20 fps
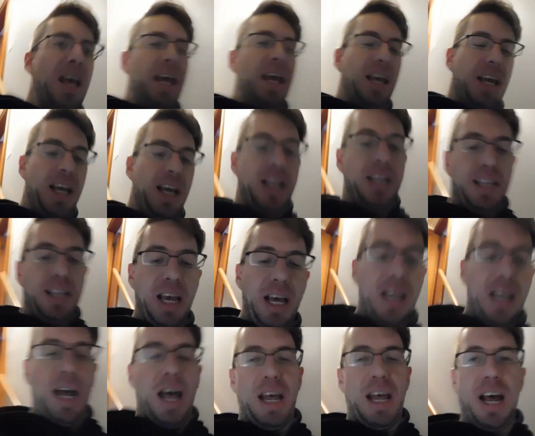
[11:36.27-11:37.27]
And
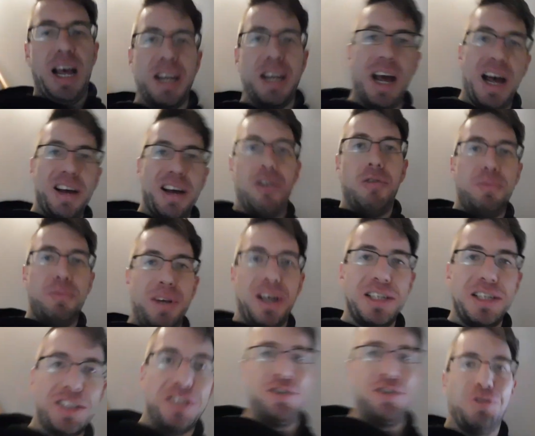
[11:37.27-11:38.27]
yeah, I, I hope you
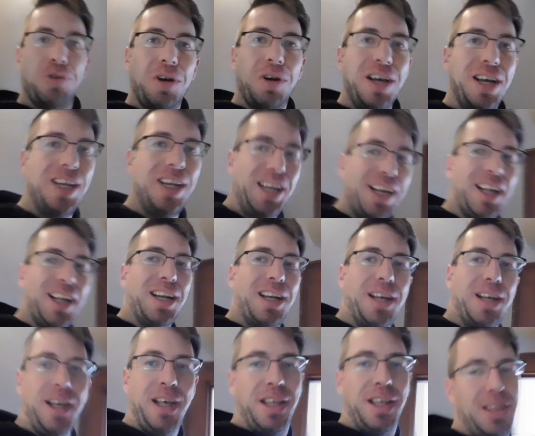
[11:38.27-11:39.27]
guys enjoy it. And
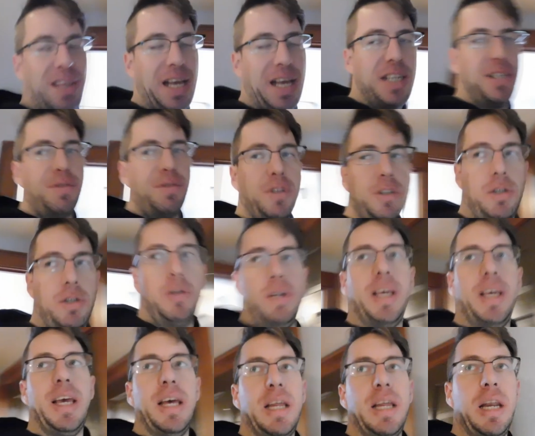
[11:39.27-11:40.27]
thanks for
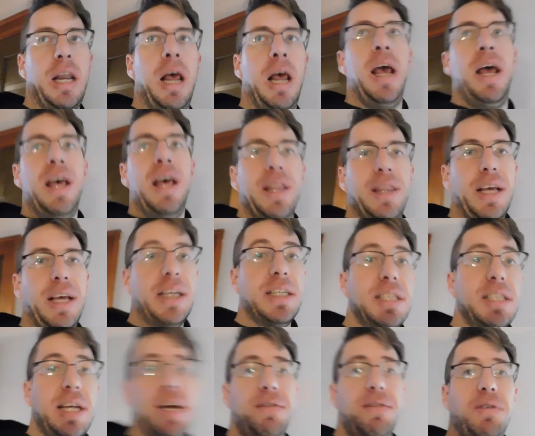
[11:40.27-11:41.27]
tuning in.
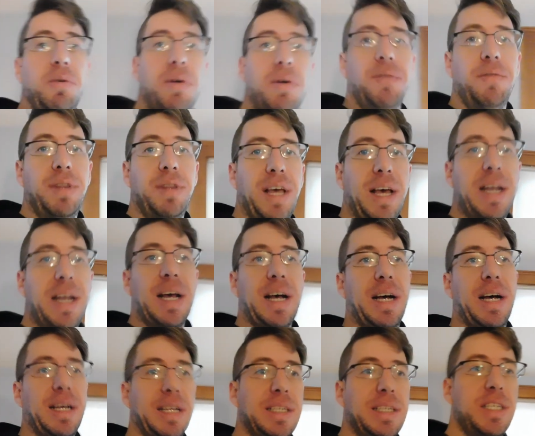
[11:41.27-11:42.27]
Thanks to everyone that
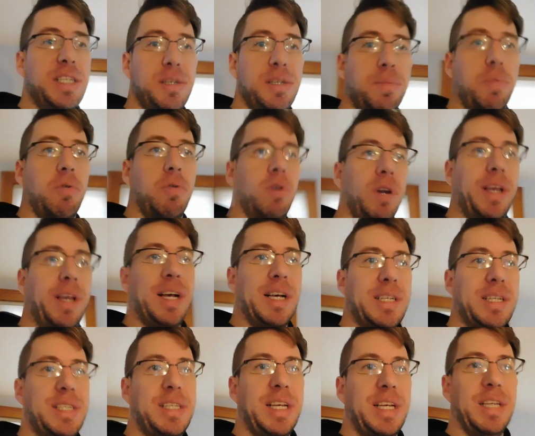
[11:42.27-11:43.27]
uh, is supporting
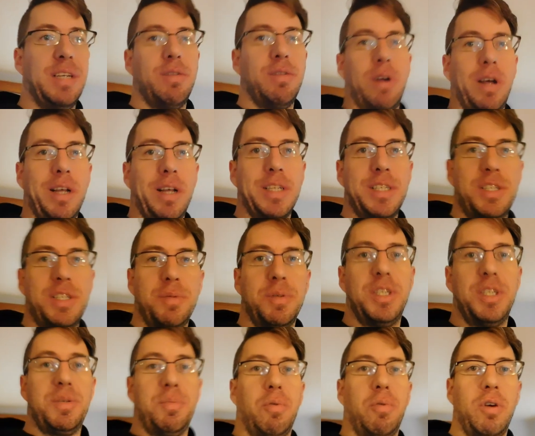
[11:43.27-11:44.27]
us and uh,
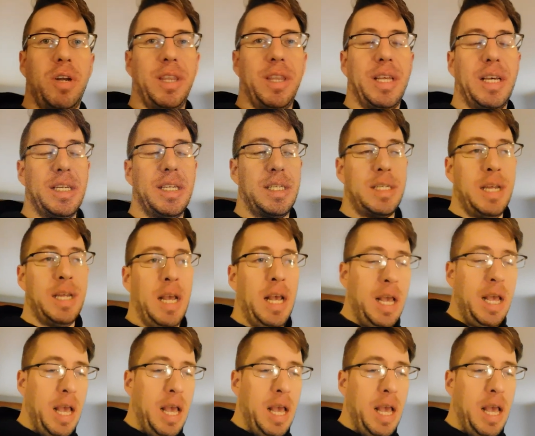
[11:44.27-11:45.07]
supporting this.